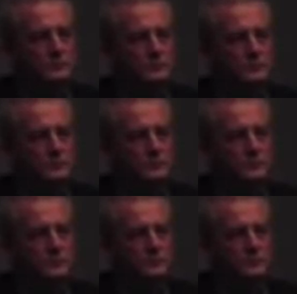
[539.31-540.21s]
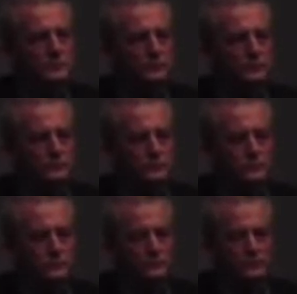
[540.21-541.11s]

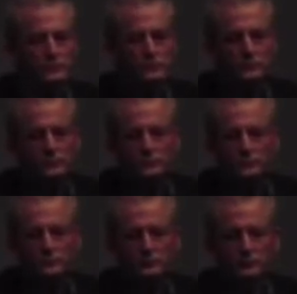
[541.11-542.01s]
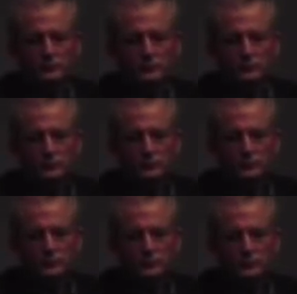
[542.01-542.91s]

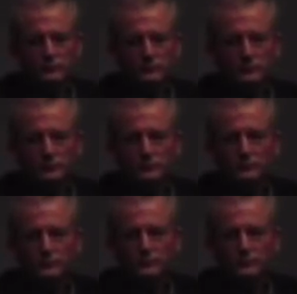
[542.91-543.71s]
(silent)